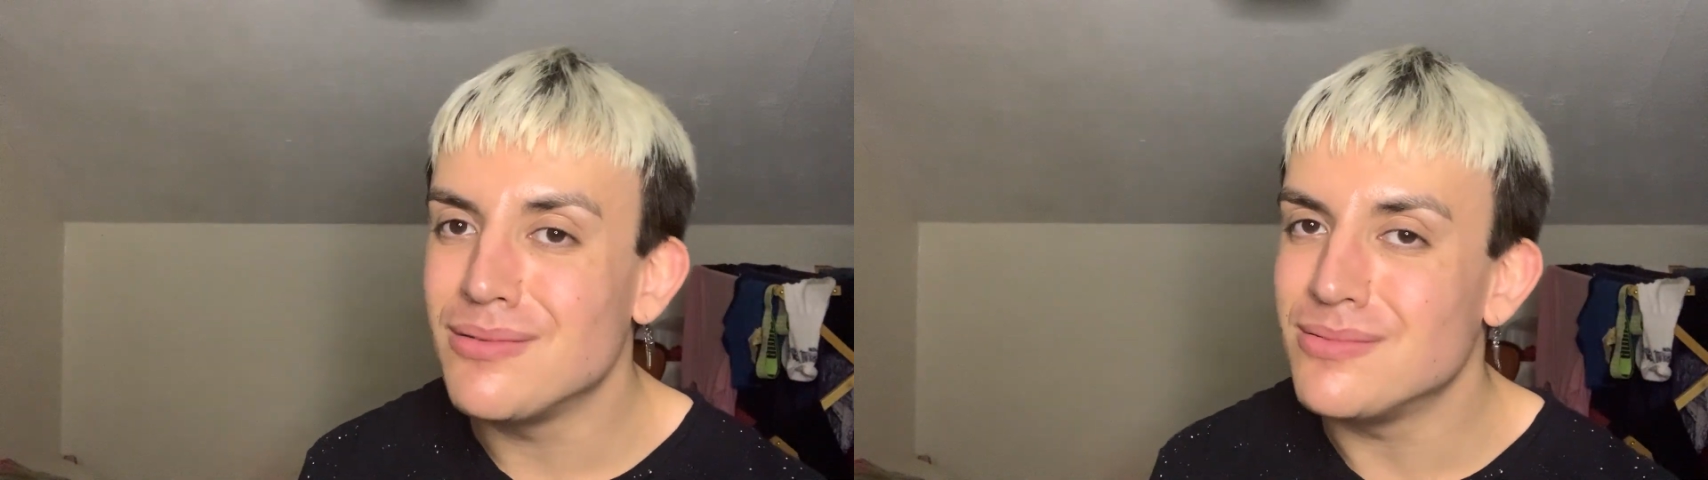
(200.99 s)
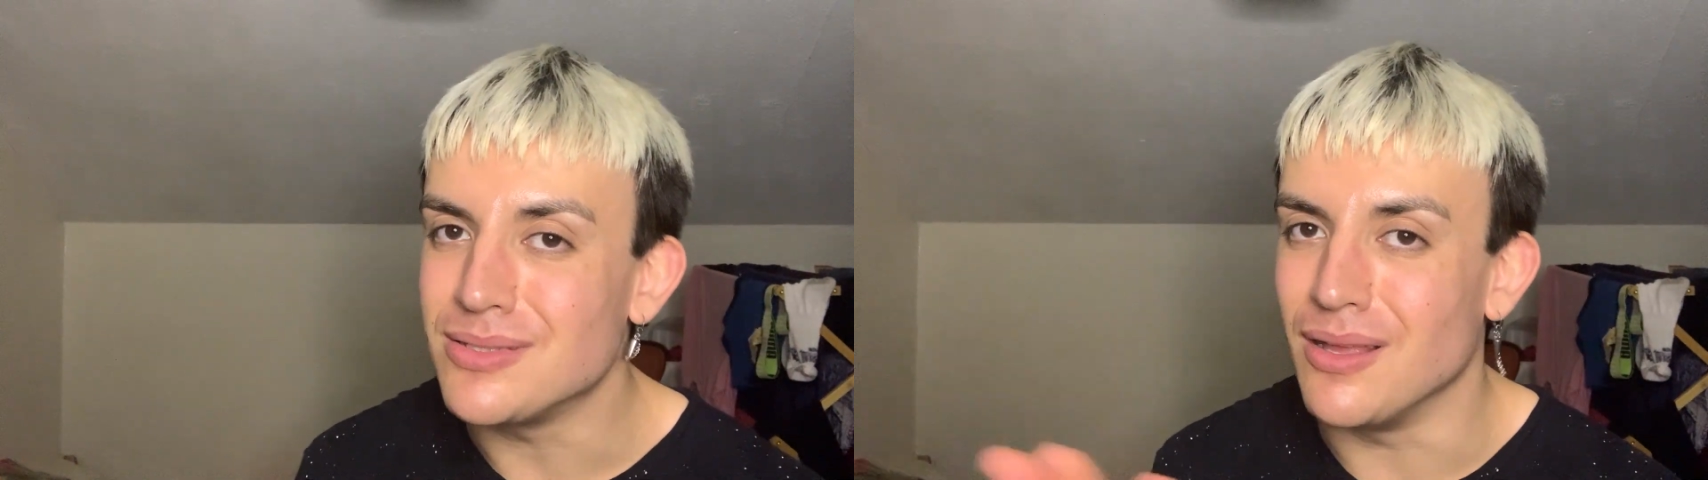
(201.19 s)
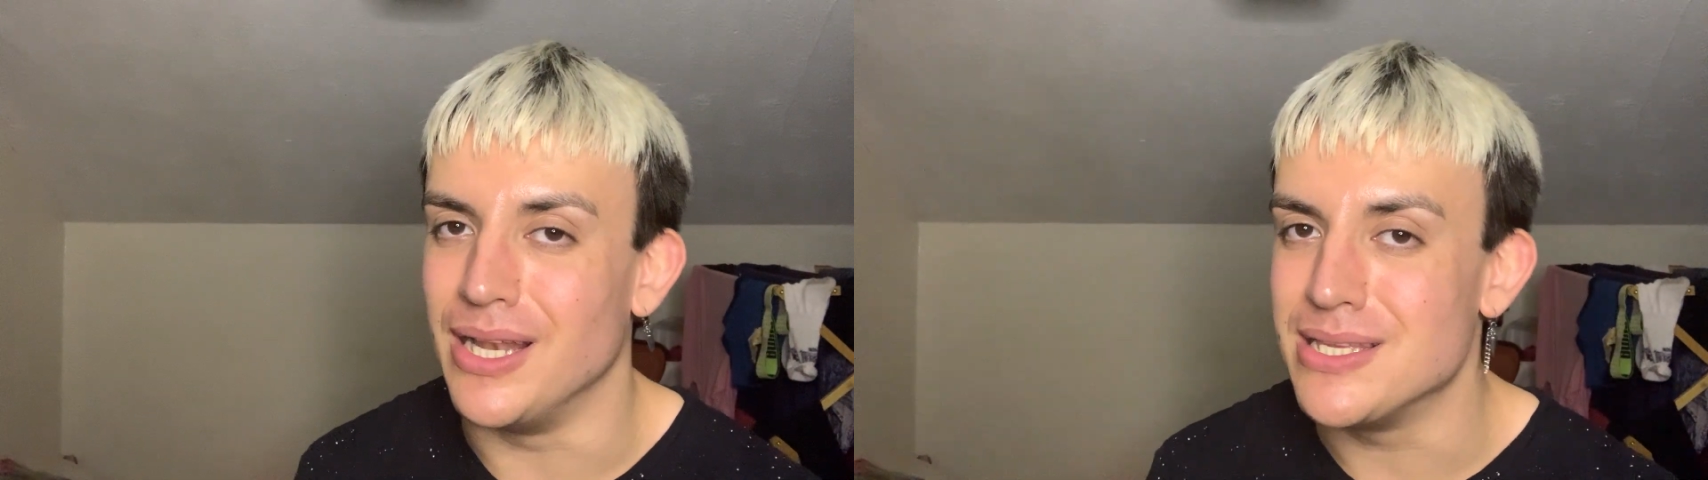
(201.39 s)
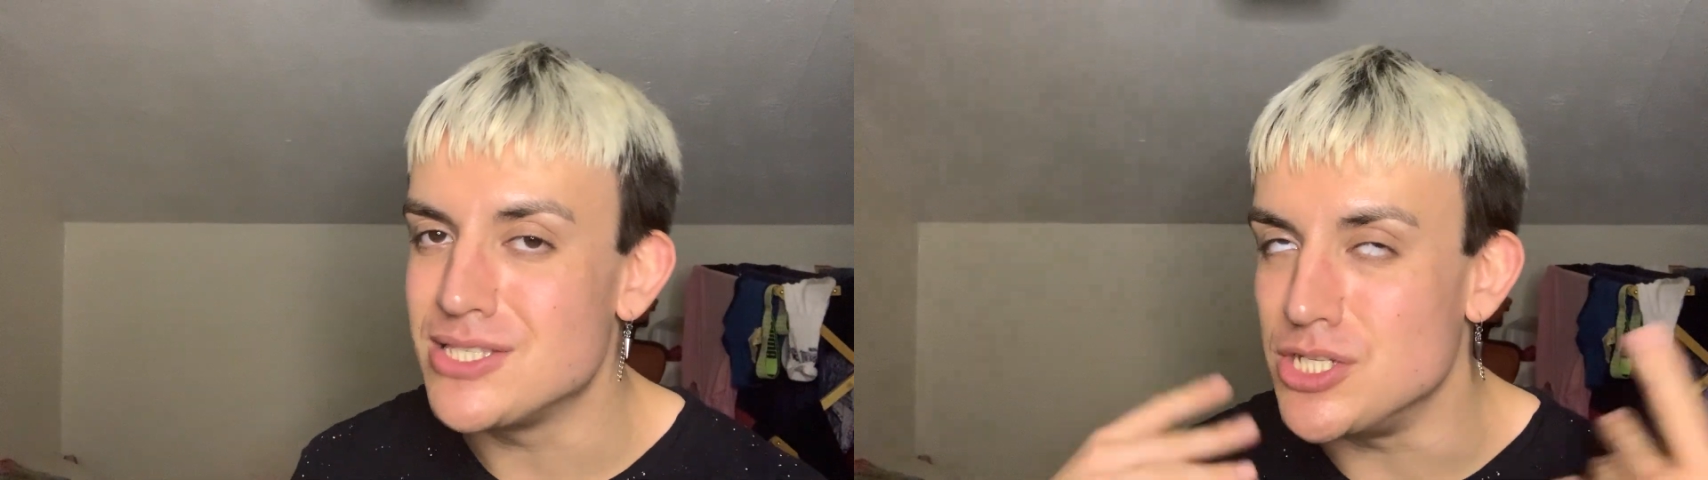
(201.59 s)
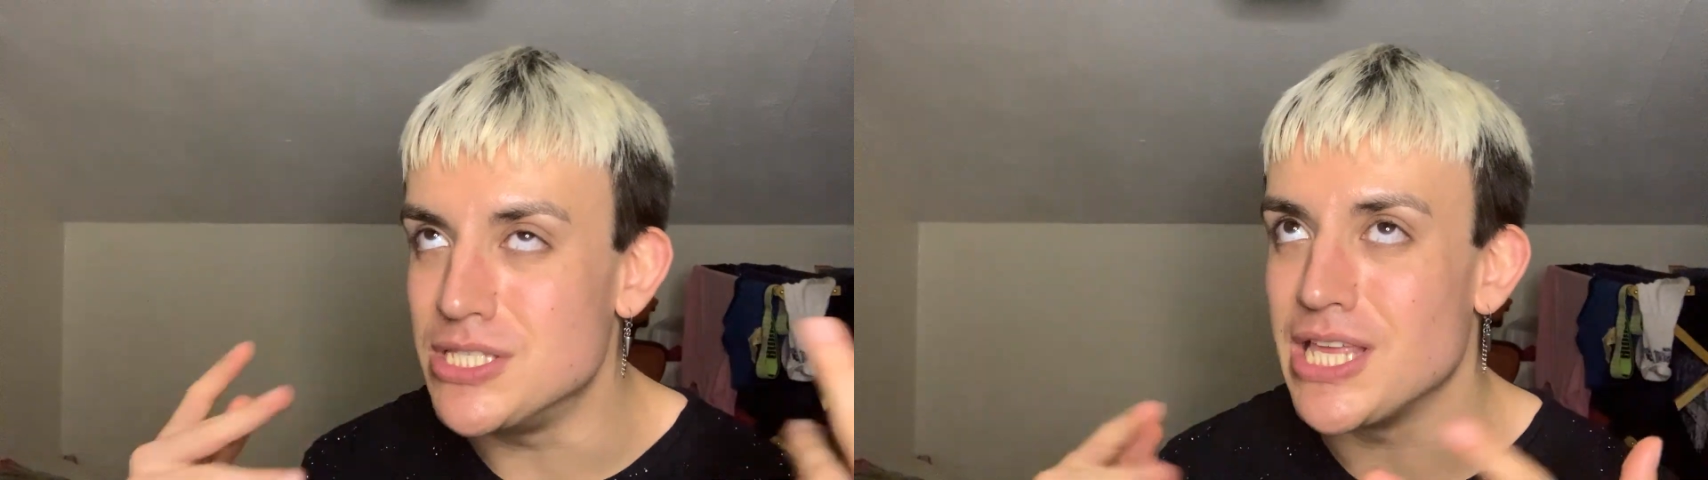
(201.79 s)
It's like, let's
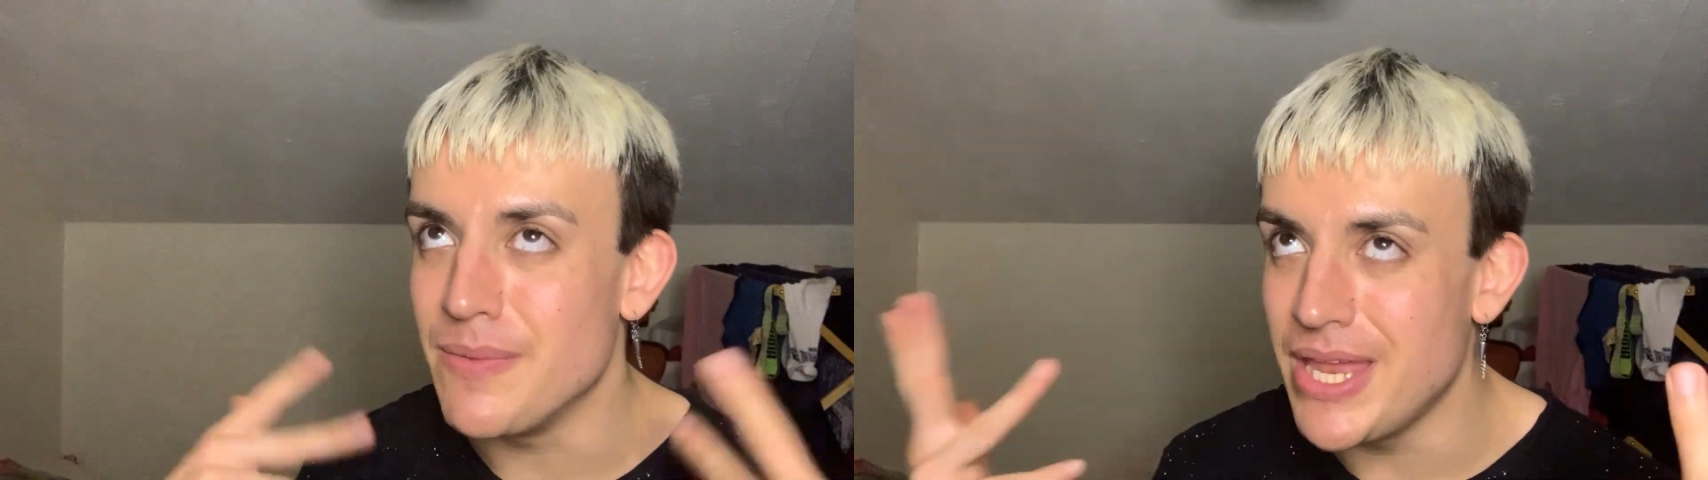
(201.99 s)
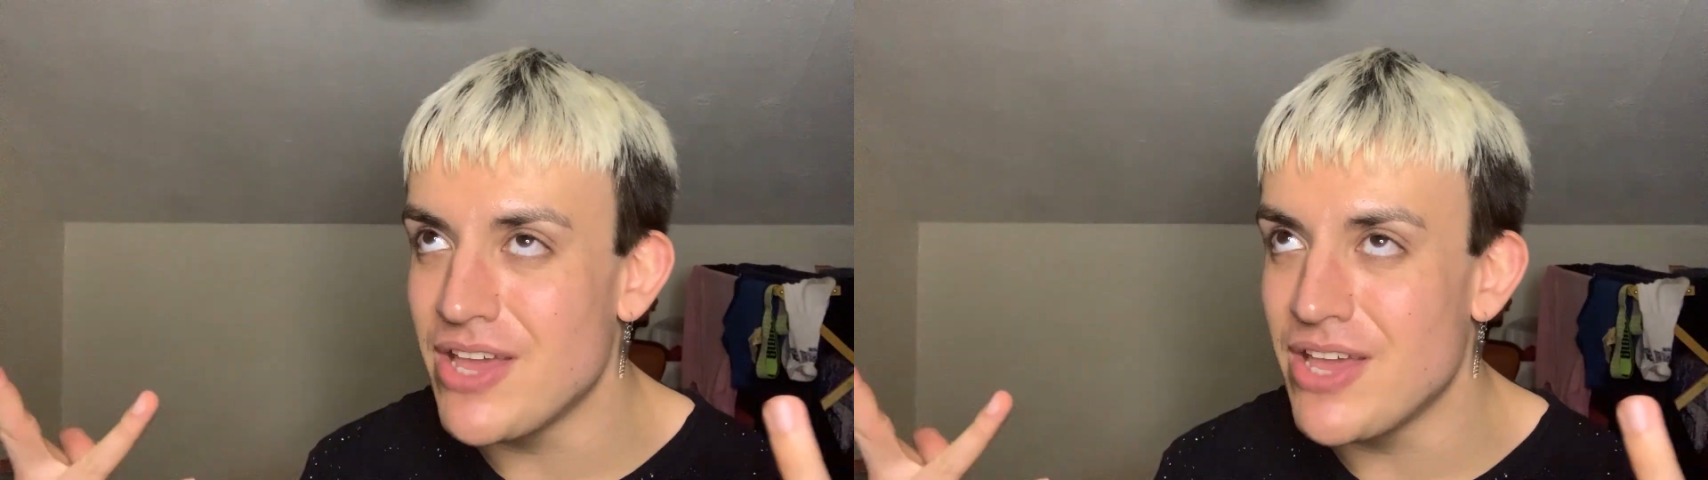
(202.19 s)
do something a bit